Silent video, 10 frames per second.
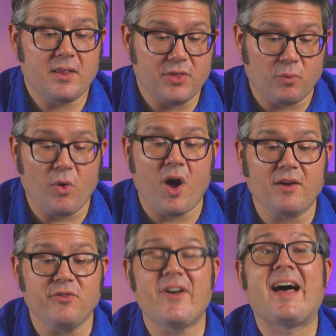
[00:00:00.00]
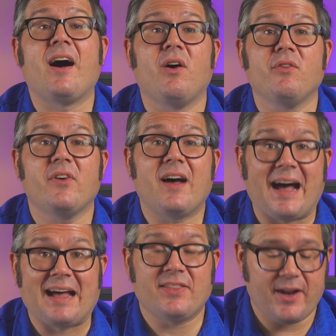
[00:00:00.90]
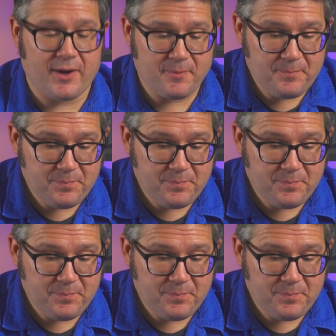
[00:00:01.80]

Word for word: the wrong valve on there.